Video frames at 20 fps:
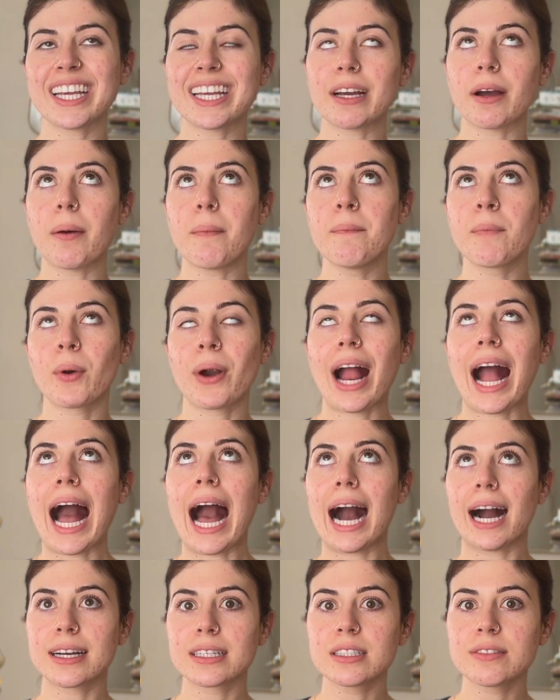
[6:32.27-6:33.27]
more
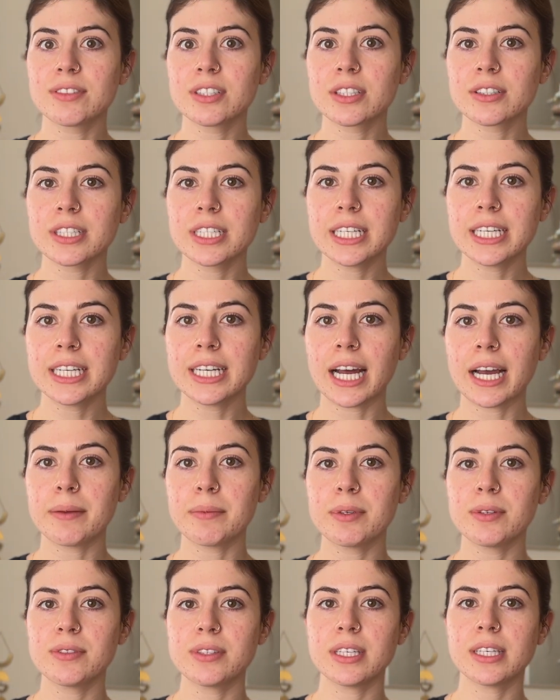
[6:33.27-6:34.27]
active ingredient I'm
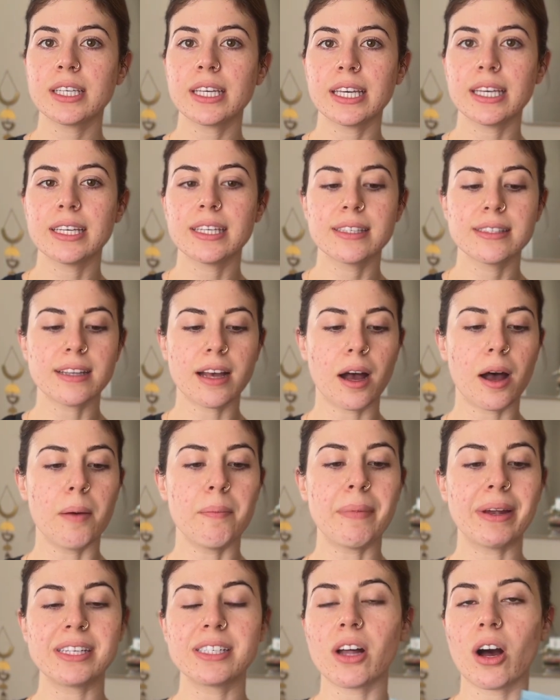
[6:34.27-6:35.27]
using is
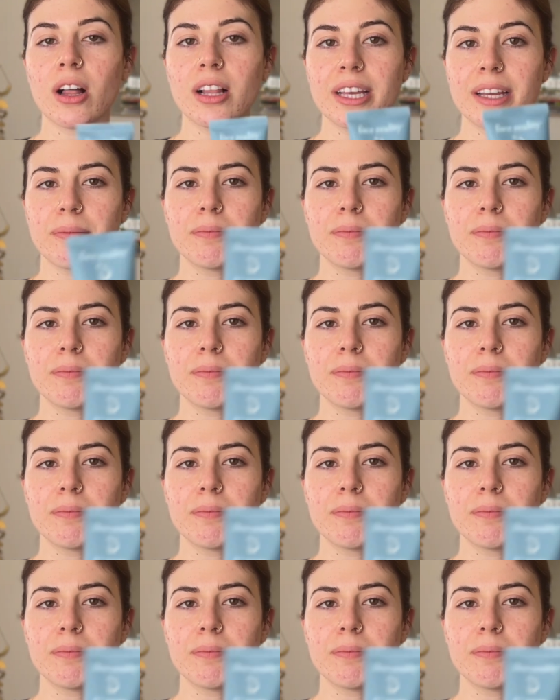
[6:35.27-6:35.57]
mandelic